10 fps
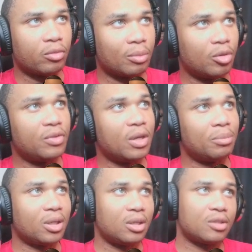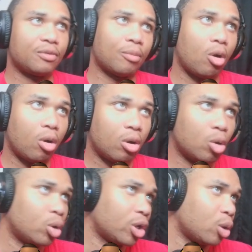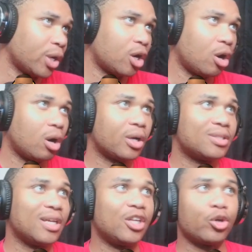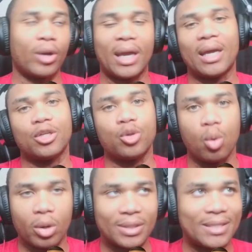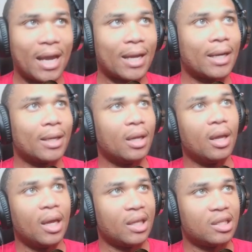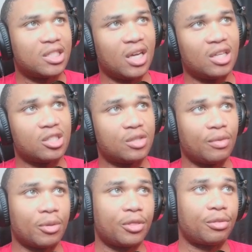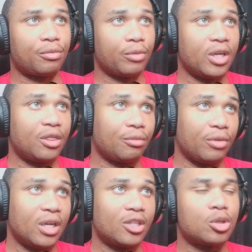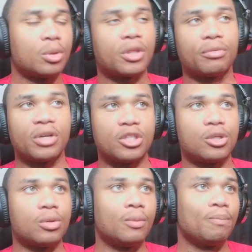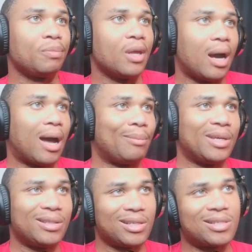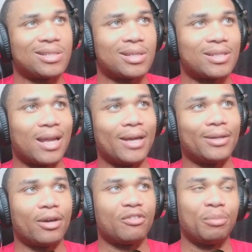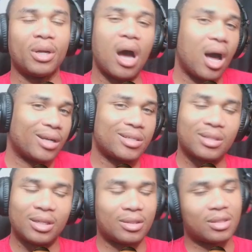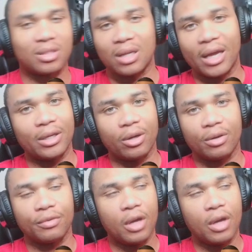remove the abilities from all ongoing cards in your hand or deck. And the change is from a 3/3 to a 3/2. I mean, this is a slight nerf, but honestly, it's a slight nerf.